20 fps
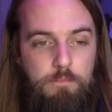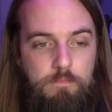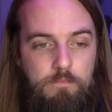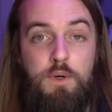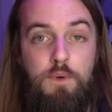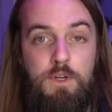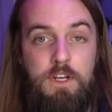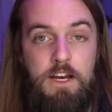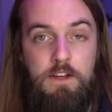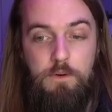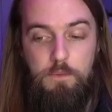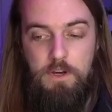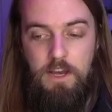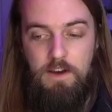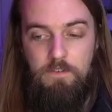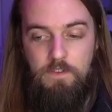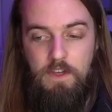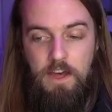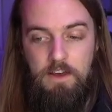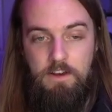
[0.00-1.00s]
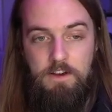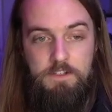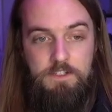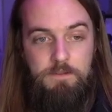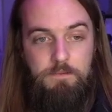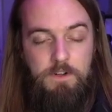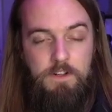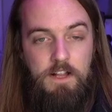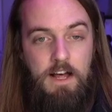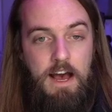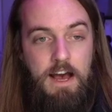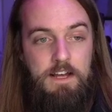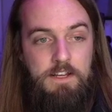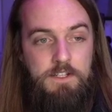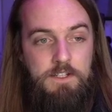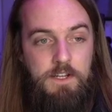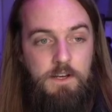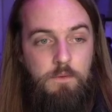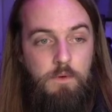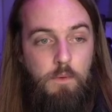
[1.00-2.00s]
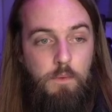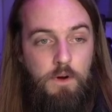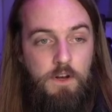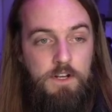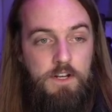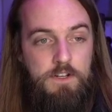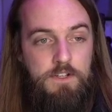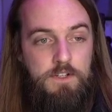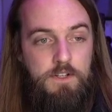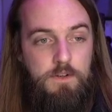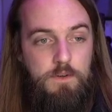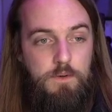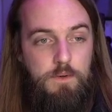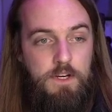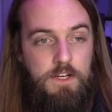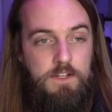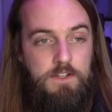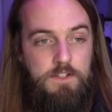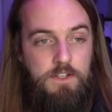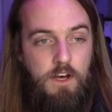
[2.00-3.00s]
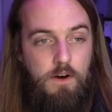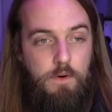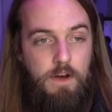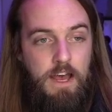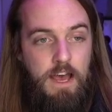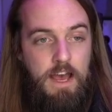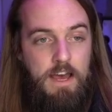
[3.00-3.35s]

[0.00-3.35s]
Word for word: So now that we have that custom class, what we're gonna do is go